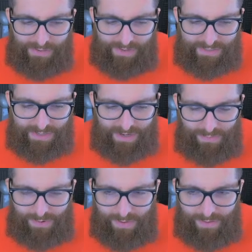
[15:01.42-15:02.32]
who is the
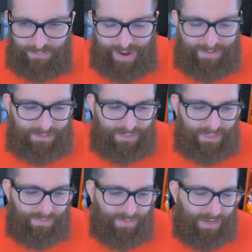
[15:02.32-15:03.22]
number one wide
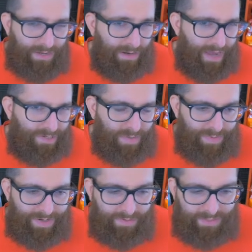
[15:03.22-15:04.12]
receiver? It could actually
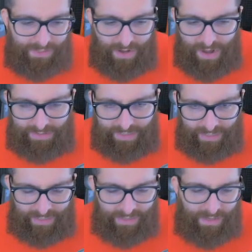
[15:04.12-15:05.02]
be Chris
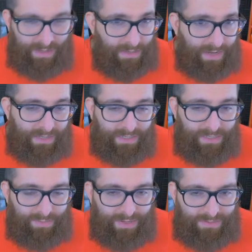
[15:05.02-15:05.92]
Conley. I guess it
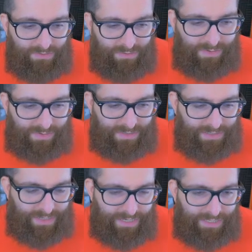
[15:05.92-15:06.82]
depends who scores the
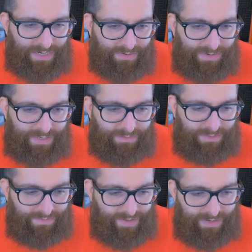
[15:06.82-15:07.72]
touchdown when it
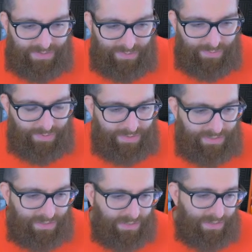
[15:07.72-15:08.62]
comes to fantasy points.